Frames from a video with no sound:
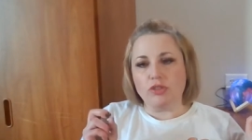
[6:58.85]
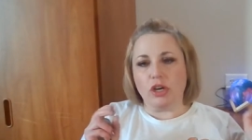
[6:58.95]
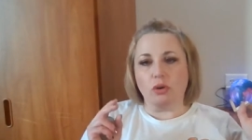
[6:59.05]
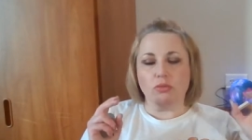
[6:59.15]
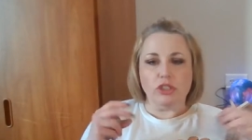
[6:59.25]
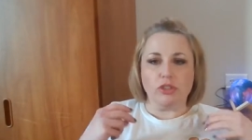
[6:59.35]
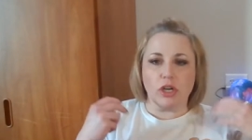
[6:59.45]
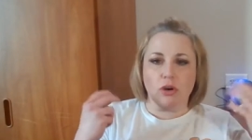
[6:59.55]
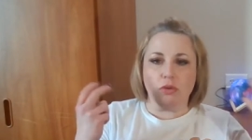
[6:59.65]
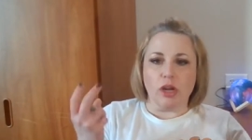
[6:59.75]
You don't, you
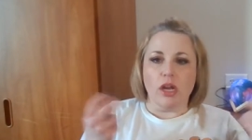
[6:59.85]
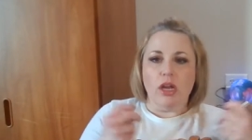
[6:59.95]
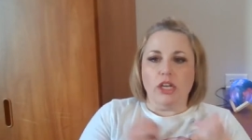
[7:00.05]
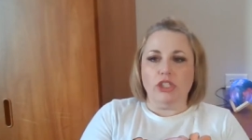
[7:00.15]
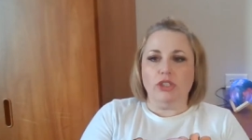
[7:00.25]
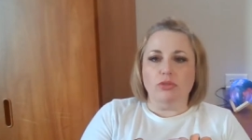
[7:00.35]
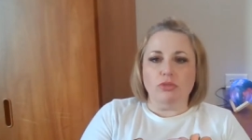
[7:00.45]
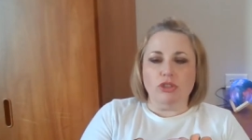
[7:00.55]
know, you